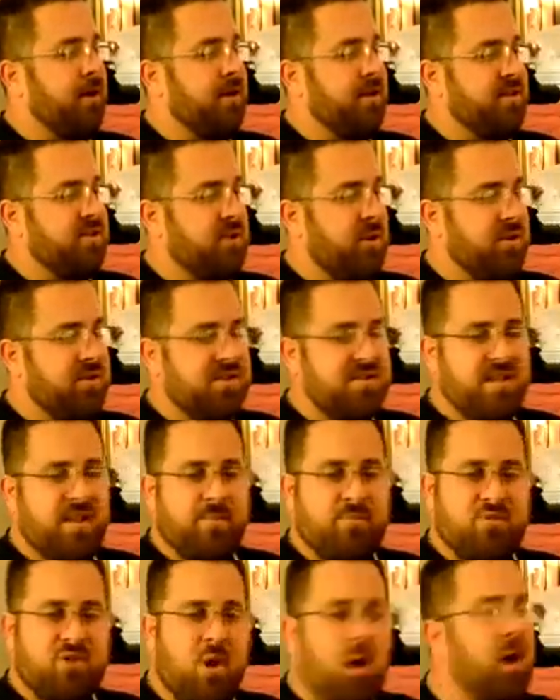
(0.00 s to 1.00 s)
It's all the
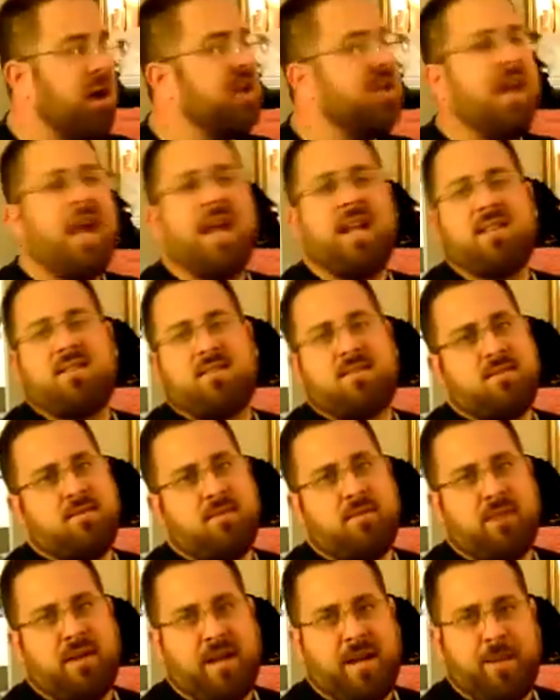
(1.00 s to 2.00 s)
same song and dance,
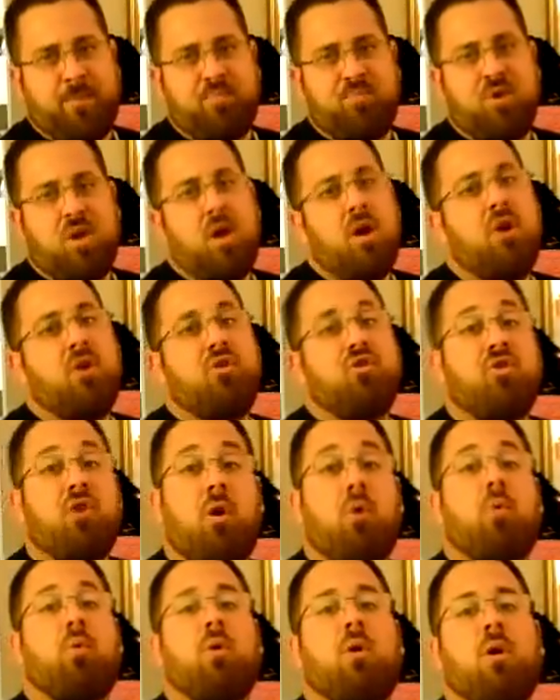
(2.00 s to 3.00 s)
okay?
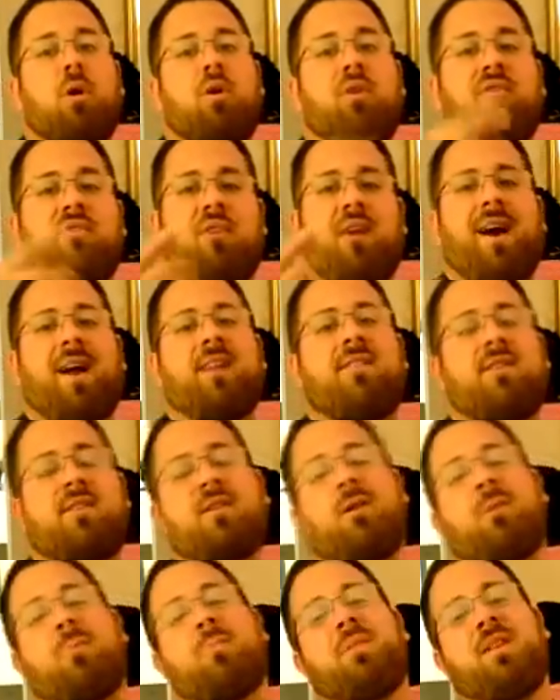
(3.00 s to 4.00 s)
So, find the
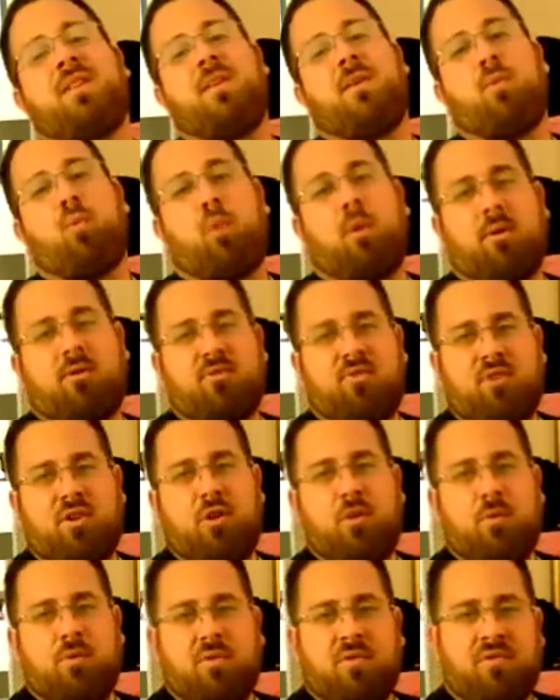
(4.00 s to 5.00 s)
company that works for
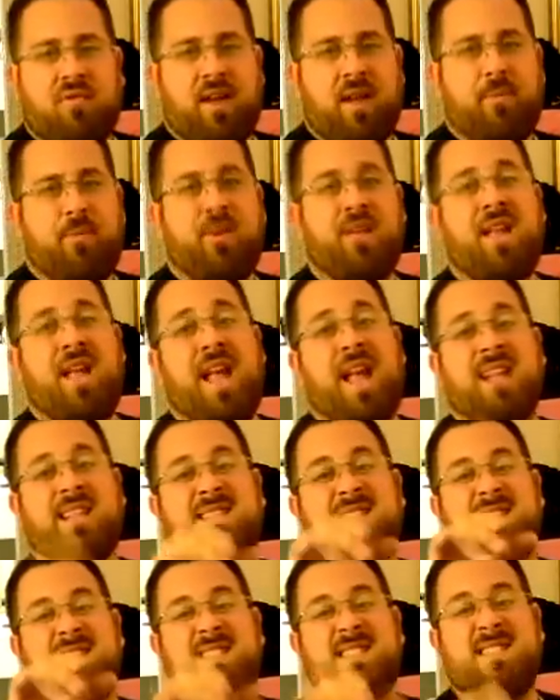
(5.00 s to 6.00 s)
you and your family
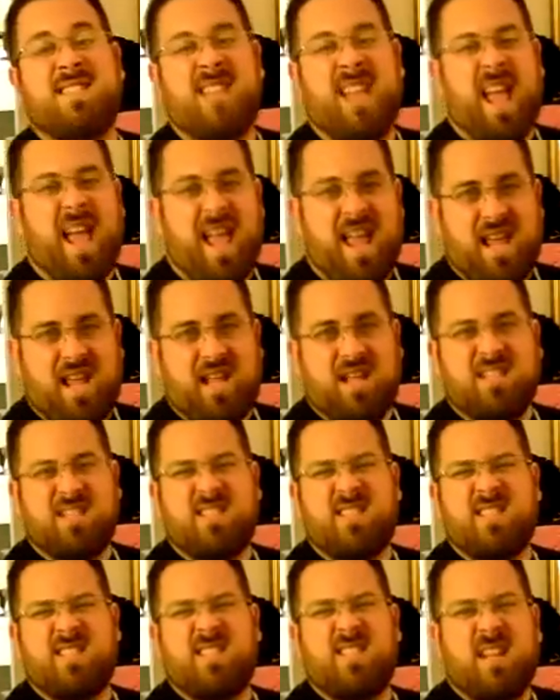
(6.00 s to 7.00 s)
and stay and
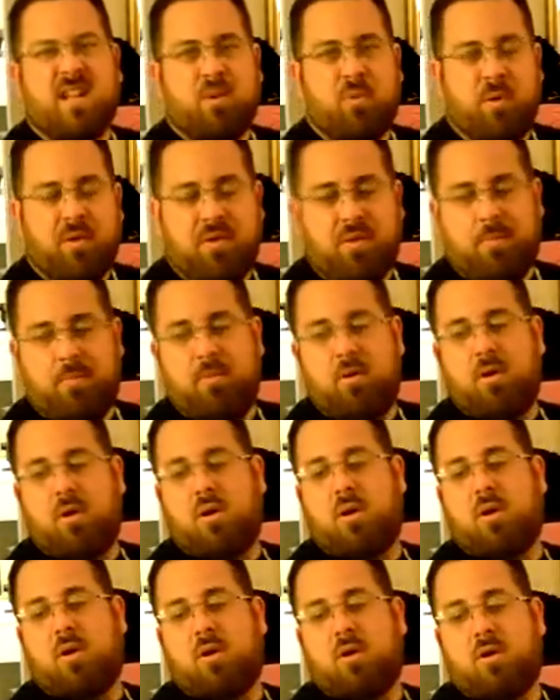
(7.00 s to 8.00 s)
stick with them.
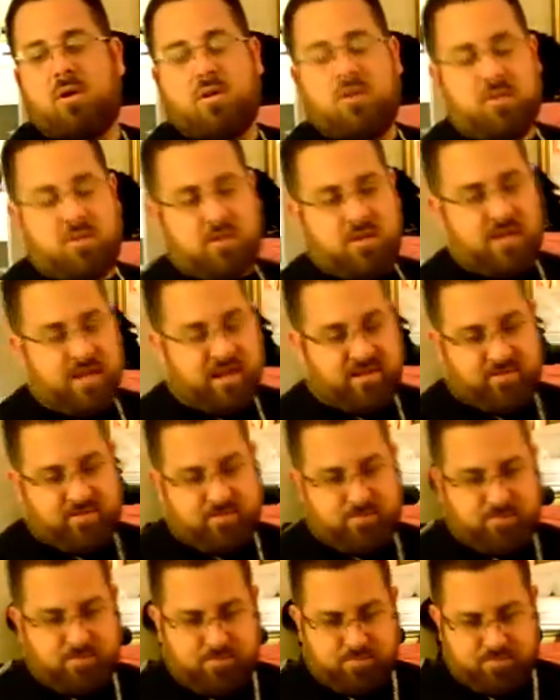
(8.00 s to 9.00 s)
And that's
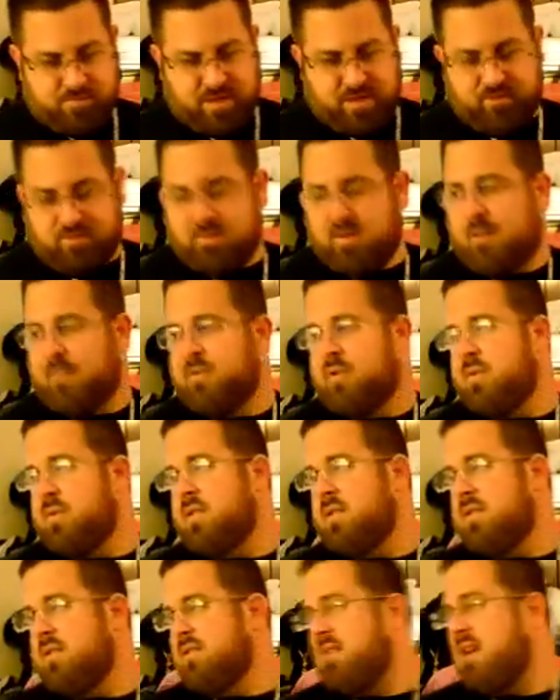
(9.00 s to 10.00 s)
what I'm
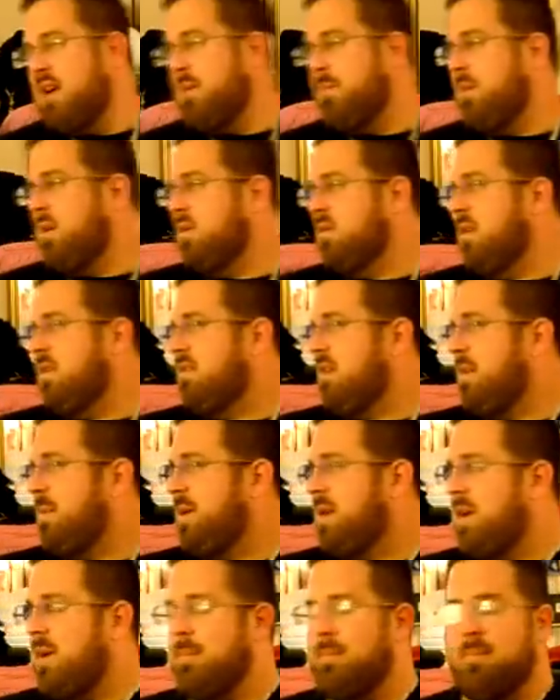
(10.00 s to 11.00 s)
doing this time, unless I
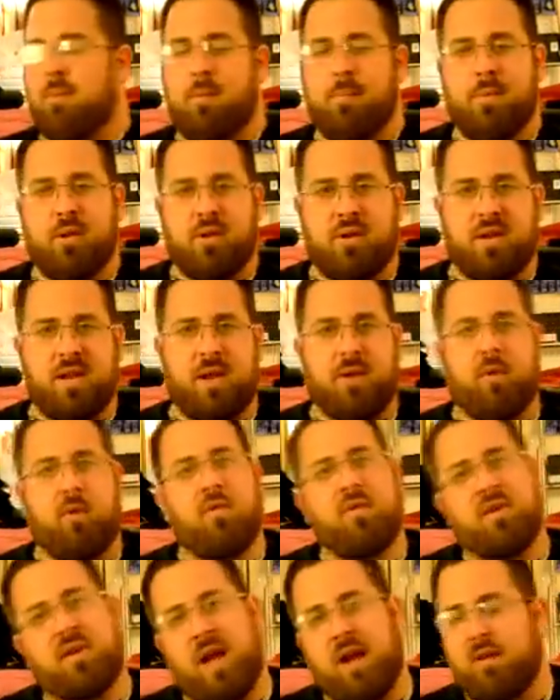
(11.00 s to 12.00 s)
become a millionaire
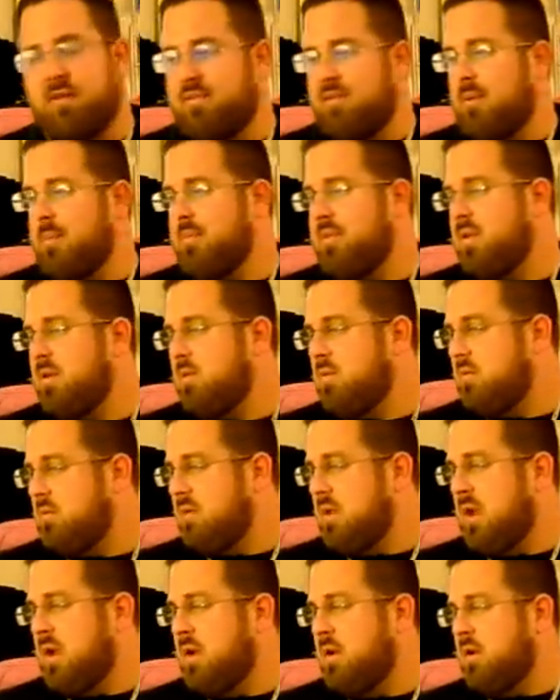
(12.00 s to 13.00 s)
overnight or something.
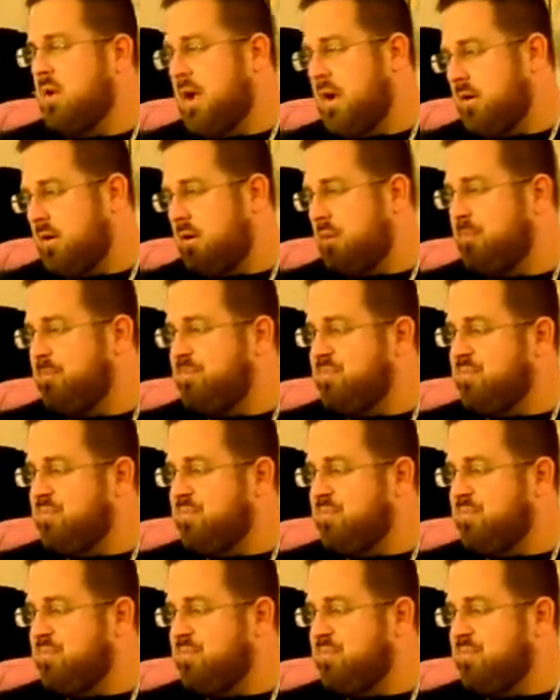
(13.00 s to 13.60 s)
And I don't know.